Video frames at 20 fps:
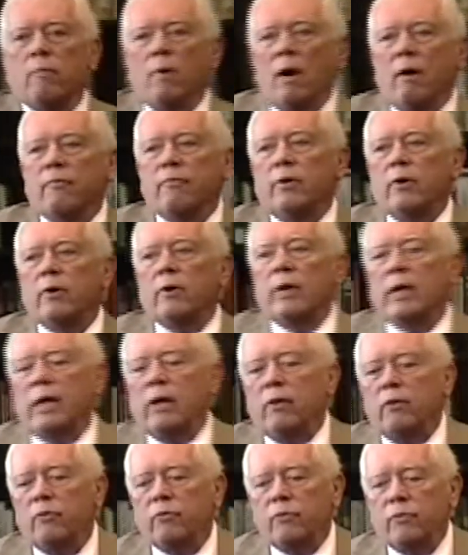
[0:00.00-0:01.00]
Ruffner
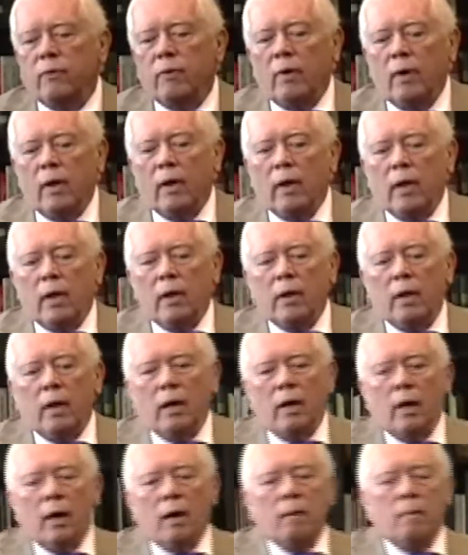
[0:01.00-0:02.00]
is
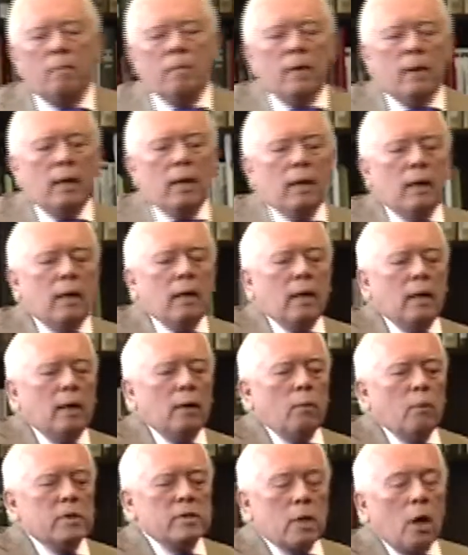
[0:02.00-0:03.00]
uh,
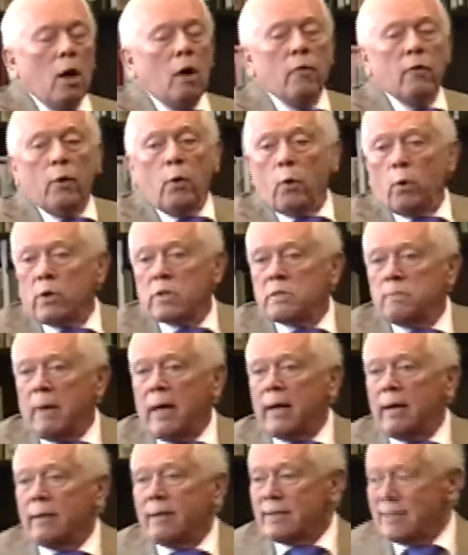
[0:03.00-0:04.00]
was called the Horace
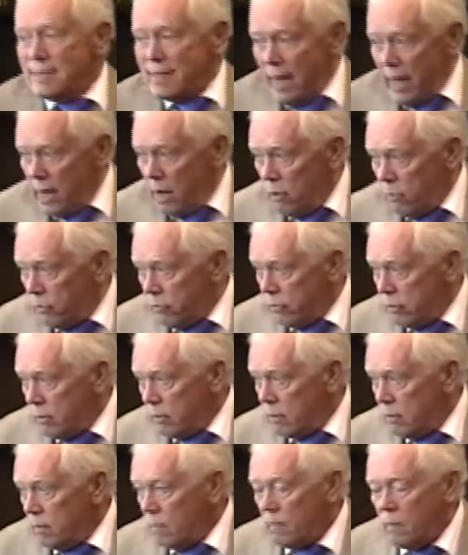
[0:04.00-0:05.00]
Mann of the South.
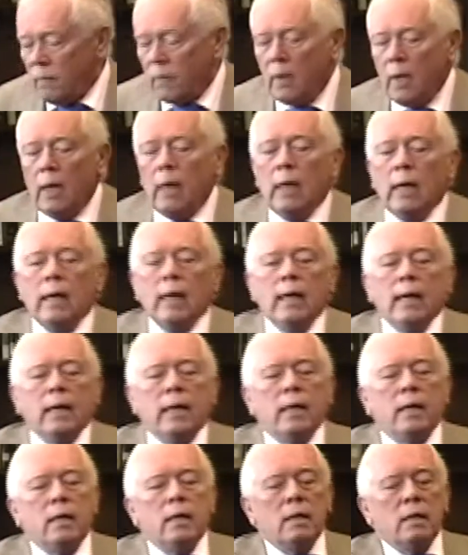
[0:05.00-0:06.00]

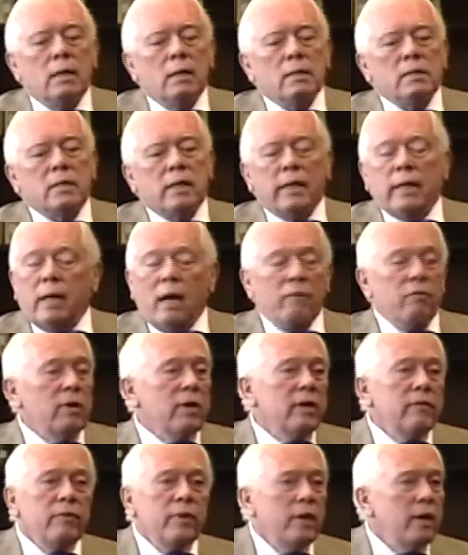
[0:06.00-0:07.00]
He is he never
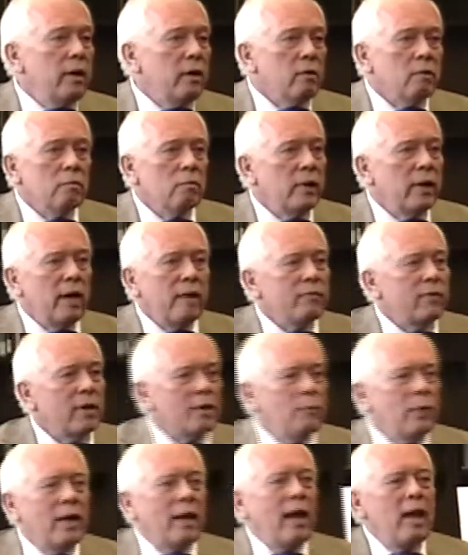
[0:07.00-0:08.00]
lived here. We have
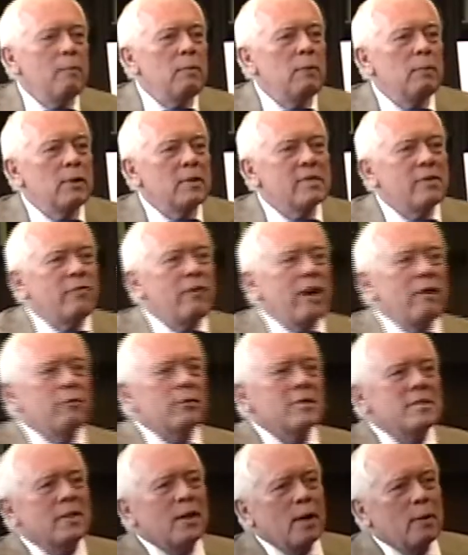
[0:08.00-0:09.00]
we claim him as a
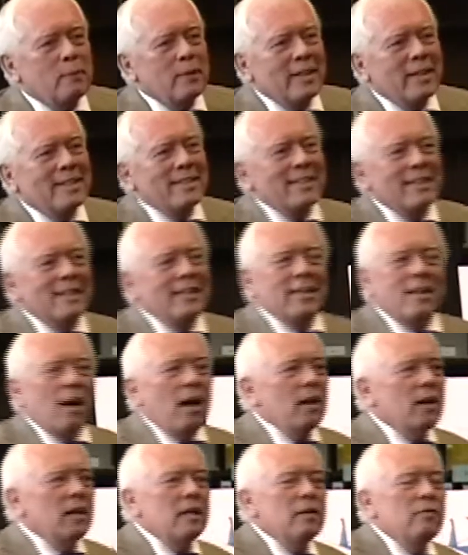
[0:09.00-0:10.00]
favorite son, but he, he did
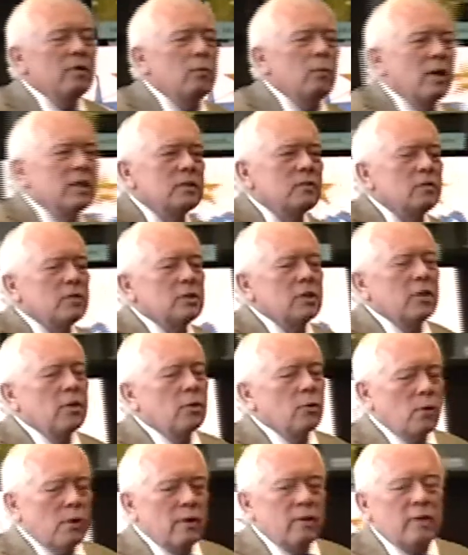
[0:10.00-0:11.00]
not live in West Virginia
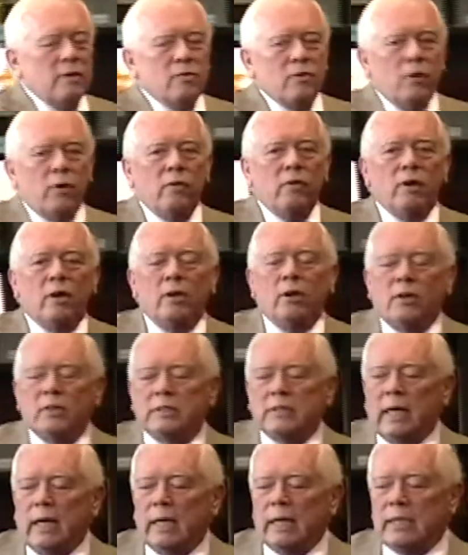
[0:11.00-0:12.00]
or in, this, in the Kanawha
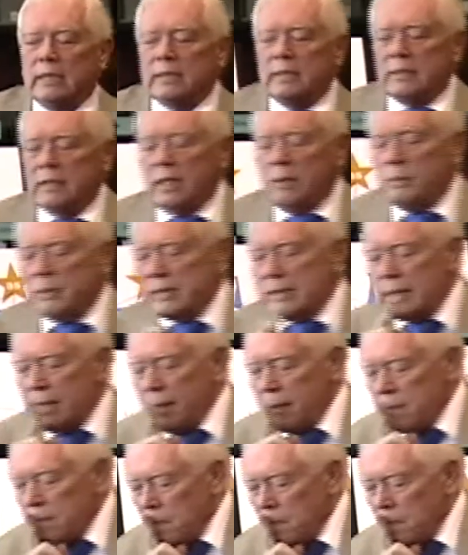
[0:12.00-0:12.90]
Salines, as he would say.